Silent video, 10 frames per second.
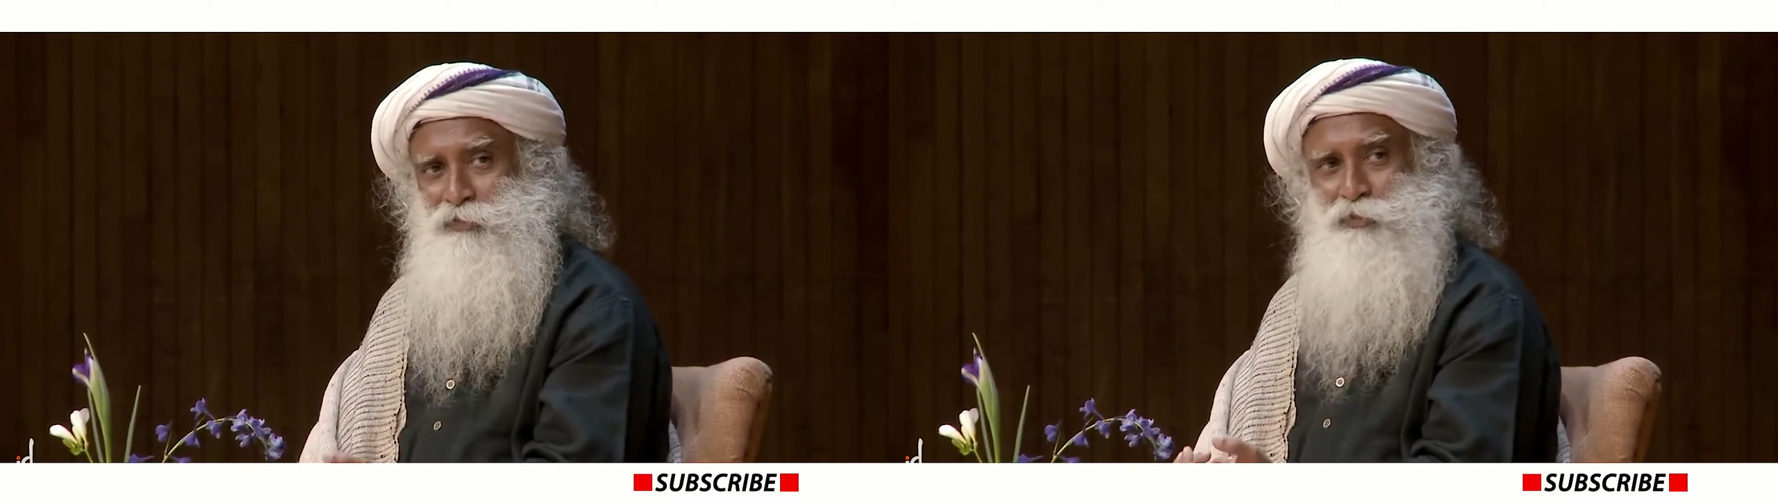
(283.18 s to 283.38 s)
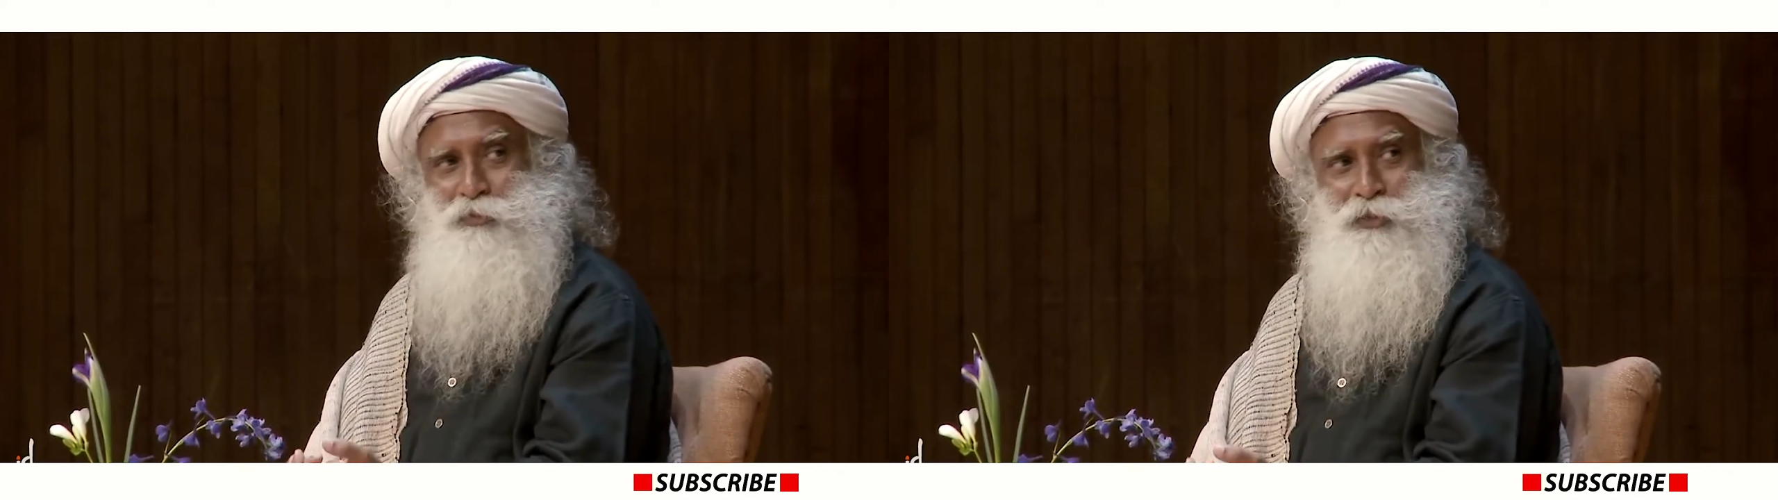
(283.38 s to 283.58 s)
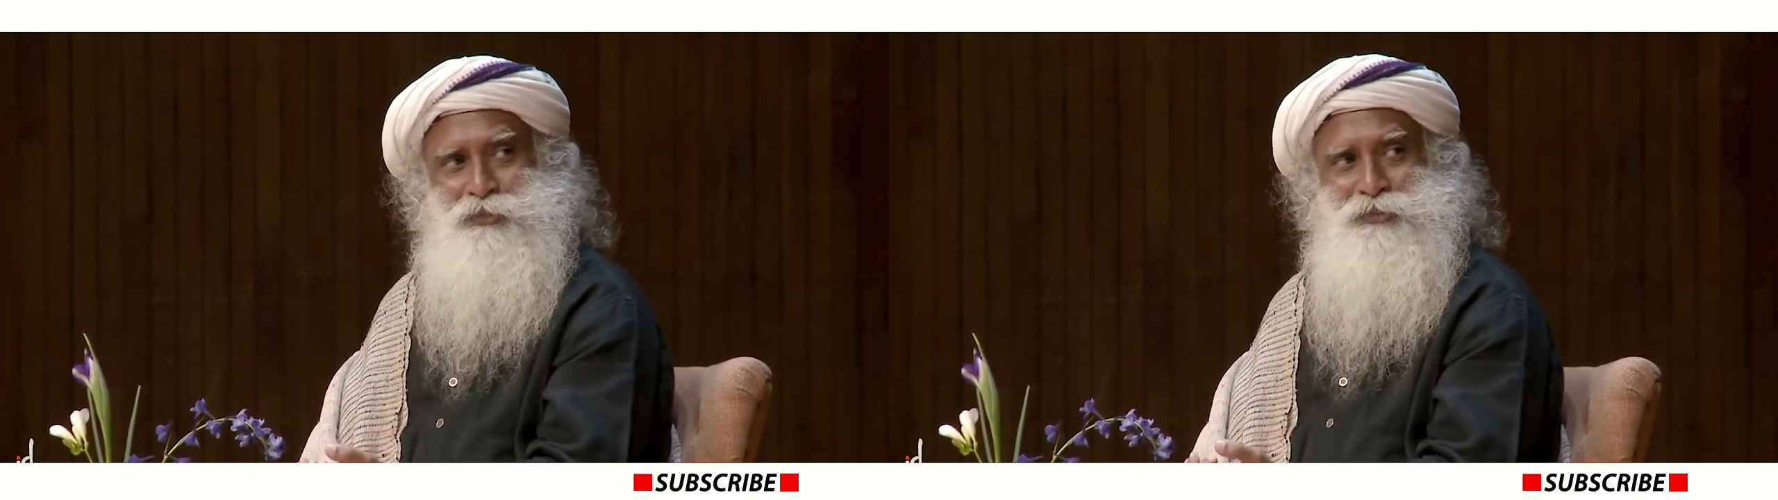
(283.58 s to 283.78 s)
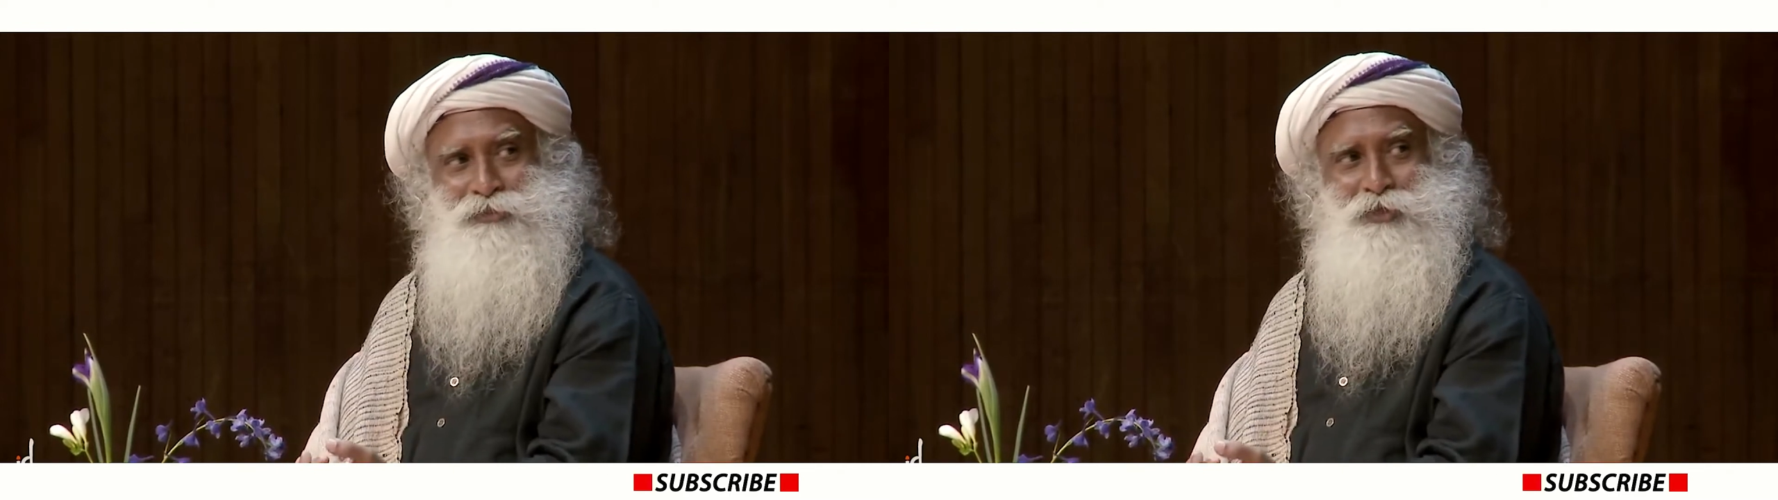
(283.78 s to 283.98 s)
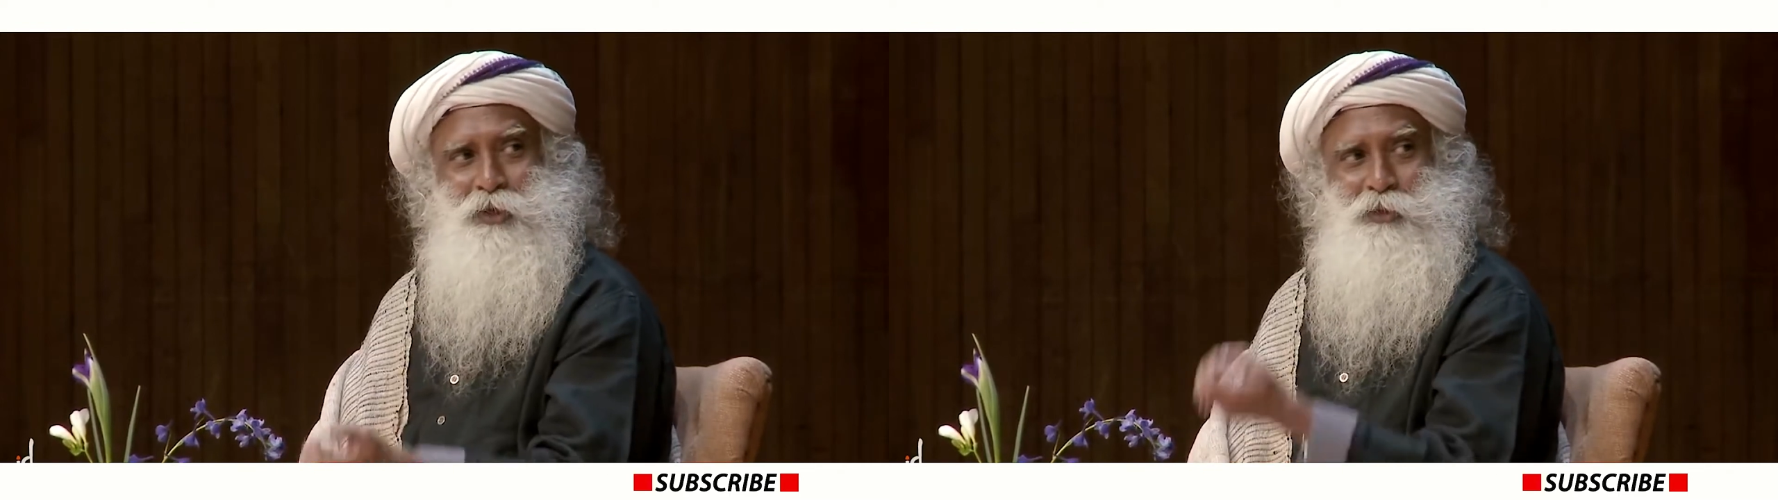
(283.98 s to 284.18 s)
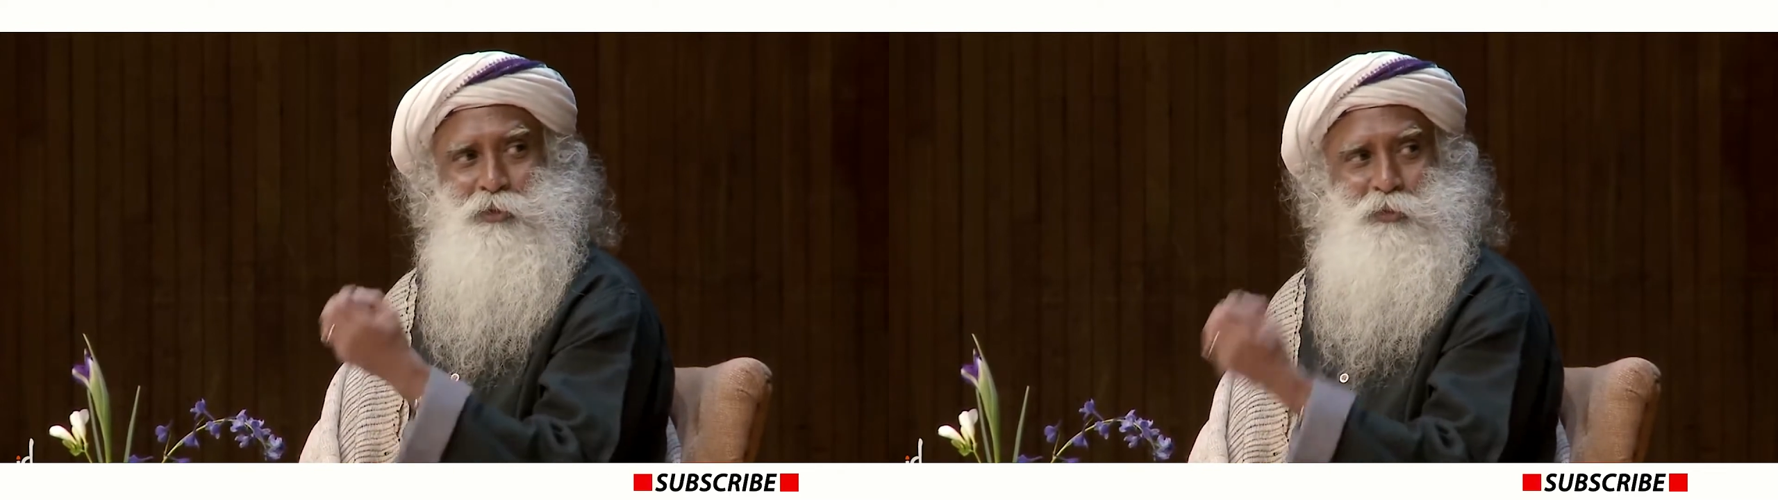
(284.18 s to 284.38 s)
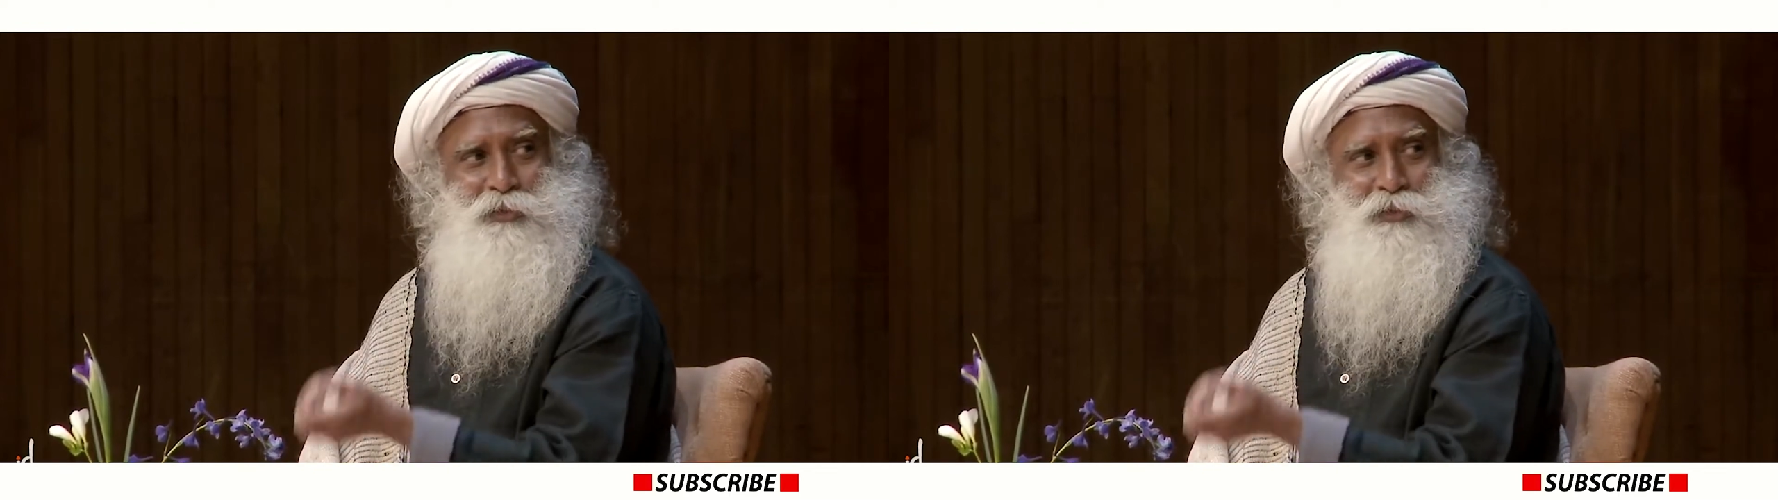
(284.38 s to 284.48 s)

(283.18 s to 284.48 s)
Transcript: situations, you